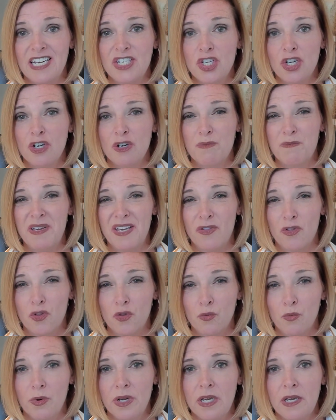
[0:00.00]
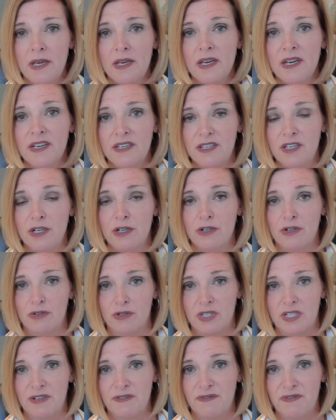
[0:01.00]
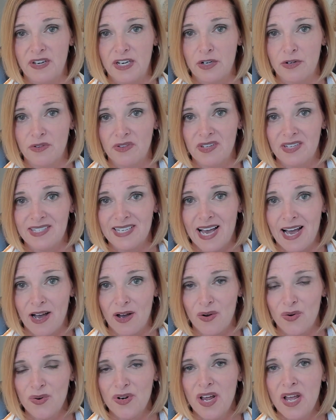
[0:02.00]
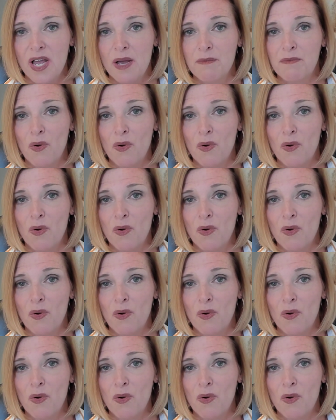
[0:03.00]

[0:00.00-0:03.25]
It took me three years to figure this out,